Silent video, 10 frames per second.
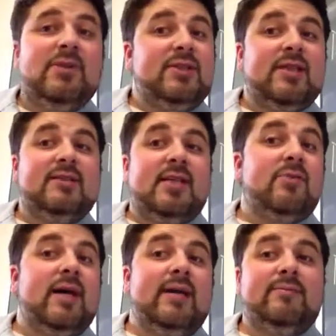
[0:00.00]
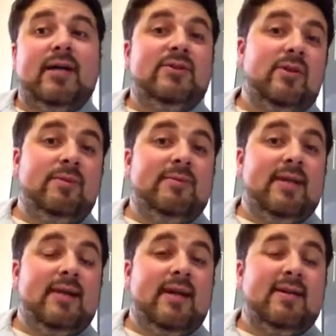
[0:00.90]
And she could say, great, I'm glad you told me
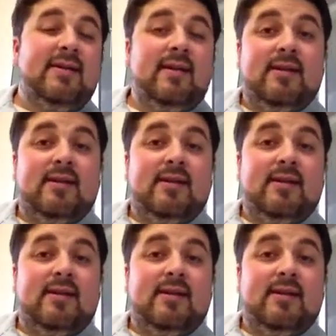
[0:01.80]
about that.